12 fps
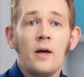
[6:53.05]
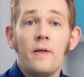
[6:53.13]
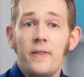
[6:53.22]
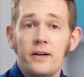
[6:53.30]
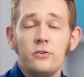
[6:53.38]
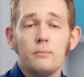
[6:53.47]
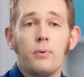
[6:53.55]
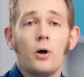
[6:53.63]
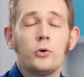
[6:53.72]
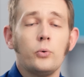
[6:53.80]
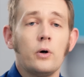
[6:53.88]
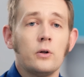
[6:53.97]
thanks in part
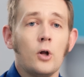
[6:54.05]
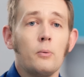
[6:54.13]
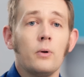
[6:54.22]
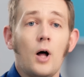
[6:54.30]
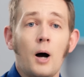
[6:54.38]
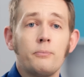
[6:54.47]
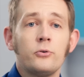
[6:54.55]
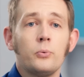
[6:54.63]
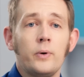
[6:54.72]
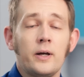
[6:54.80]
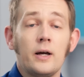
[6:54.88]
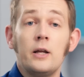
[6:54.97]
to a global
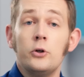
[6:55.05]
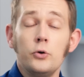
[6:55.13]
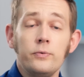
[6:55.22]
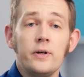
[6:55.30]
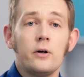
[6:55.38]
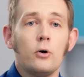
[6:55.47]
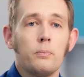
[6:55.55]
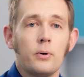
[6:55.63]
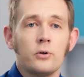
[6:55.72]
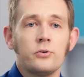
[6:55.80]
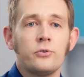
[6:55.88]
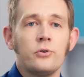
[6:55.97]
upswing in new vehicle
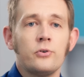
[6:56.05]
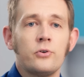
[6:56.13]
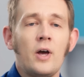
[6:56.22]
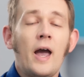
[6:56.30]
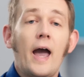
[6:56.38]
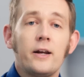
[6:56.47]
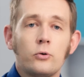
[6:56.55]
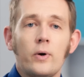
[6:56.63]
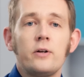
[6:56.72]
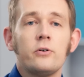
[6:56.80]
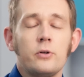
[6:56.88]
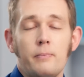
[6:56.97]
purchases and
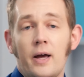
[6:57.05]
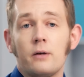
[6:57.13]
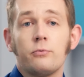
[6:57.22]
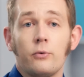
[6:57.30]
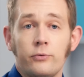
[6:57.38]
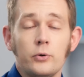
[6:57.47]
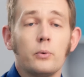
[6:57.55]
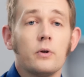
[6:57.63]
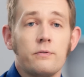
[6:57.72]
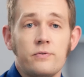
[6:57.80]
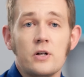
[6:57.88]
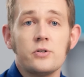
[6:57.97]
greater demand for fuel
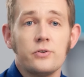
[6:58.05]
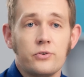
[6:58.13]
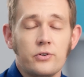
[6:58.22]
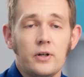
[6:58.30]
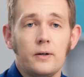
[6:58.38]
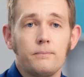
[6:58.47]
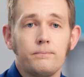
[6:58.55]
efficiency.